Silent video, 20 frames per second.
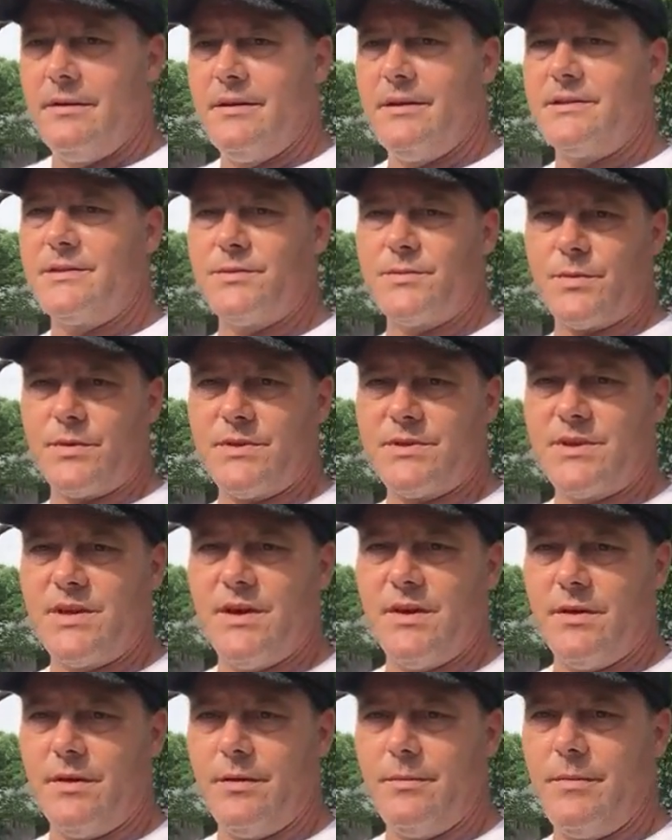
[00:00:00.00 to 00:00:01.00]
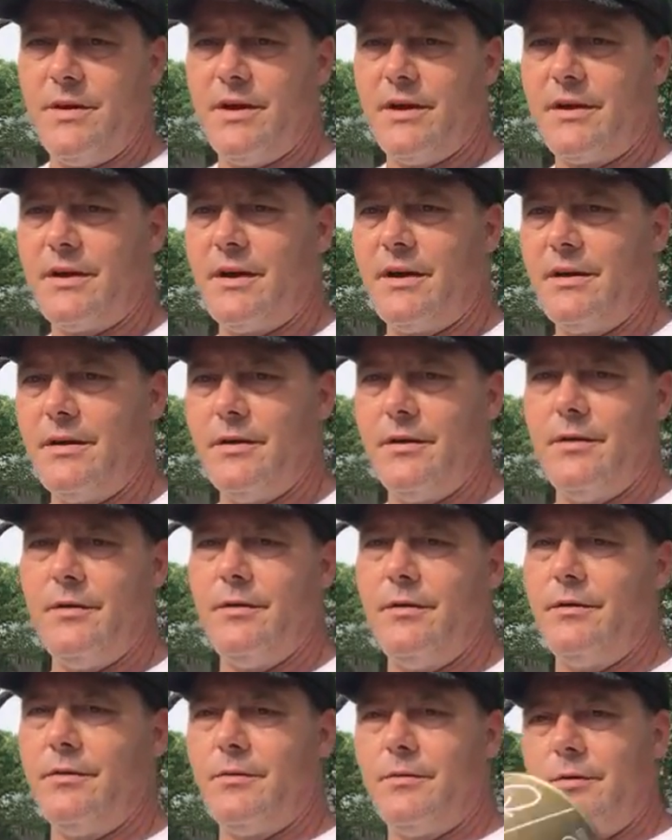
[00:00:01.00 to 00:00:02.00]
this is what's killing me. I kind of
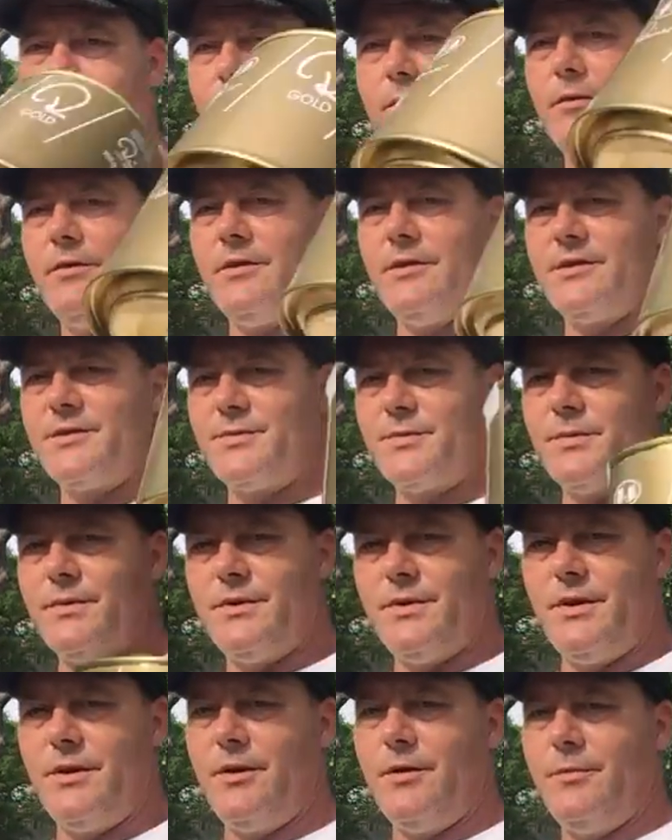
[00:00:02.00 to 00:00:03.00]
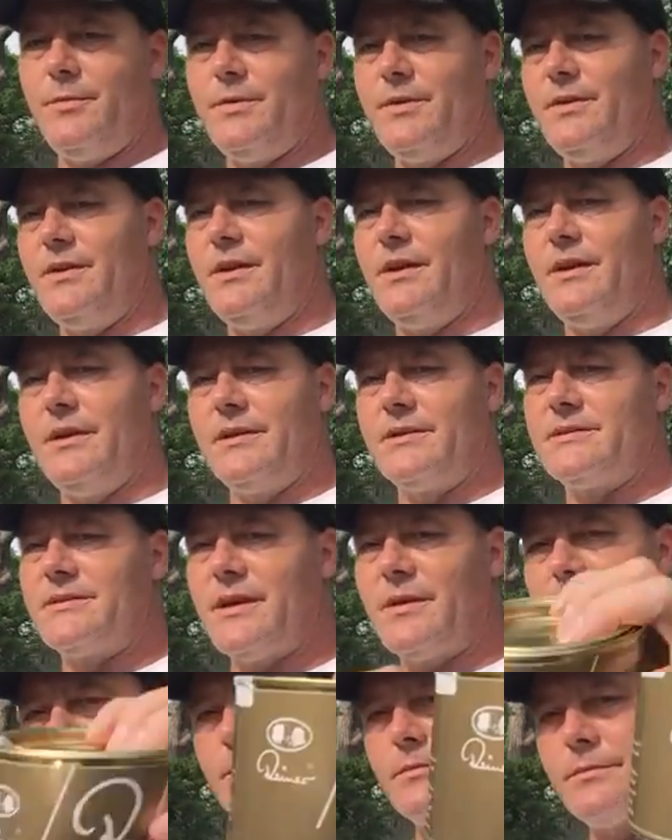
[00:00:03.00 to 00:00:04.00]
ordered this one to open next.
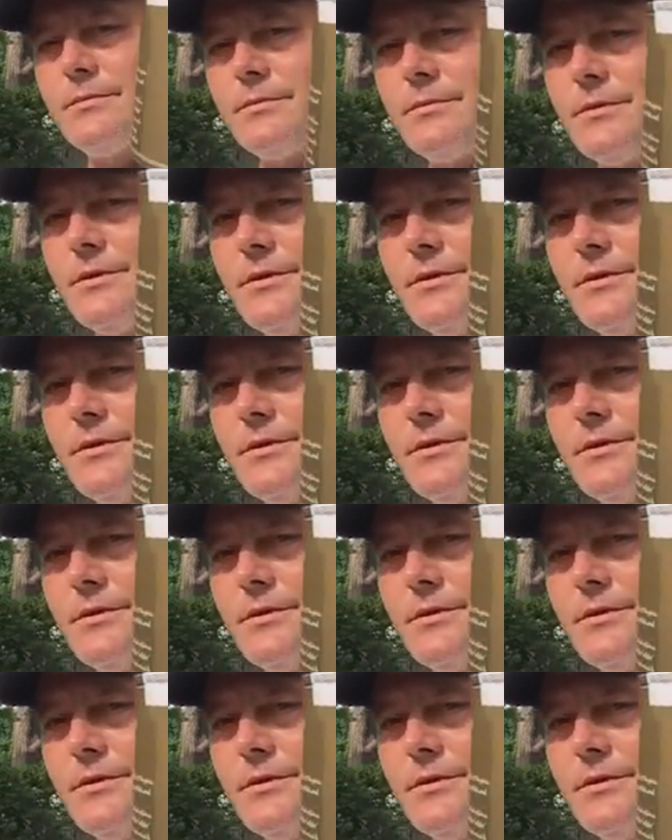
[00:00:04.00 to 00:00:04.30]
I